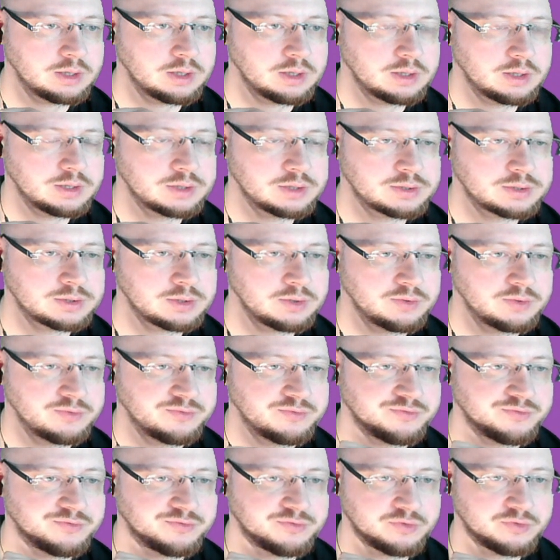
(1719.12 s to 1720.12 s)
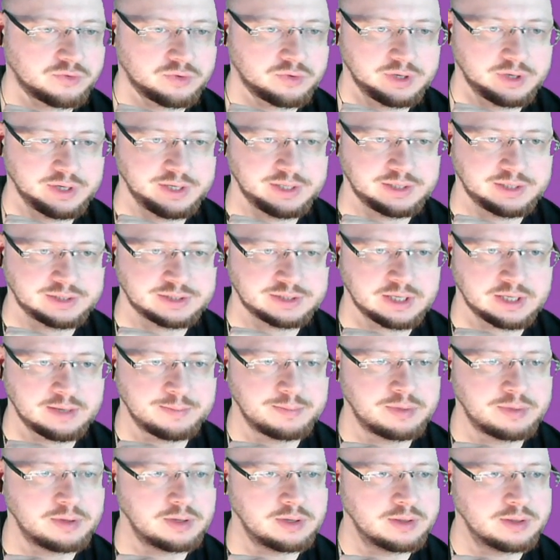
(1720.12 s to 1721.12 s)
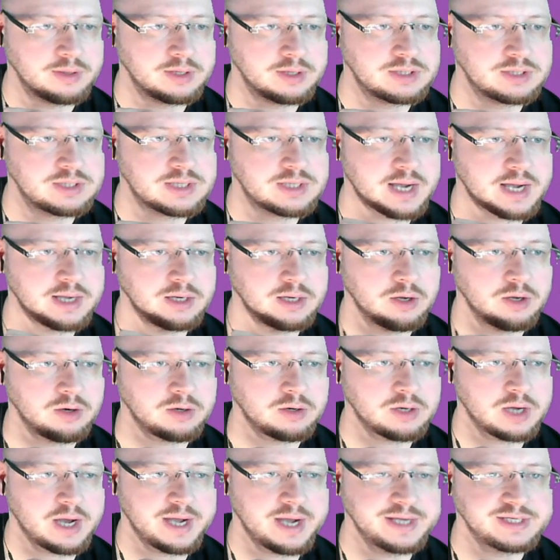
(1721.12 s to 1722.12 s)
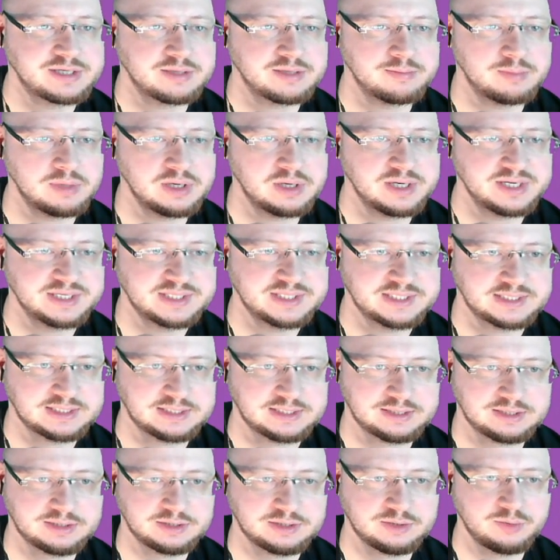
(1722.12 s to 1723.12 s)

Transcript: so, for example, the dialog item list,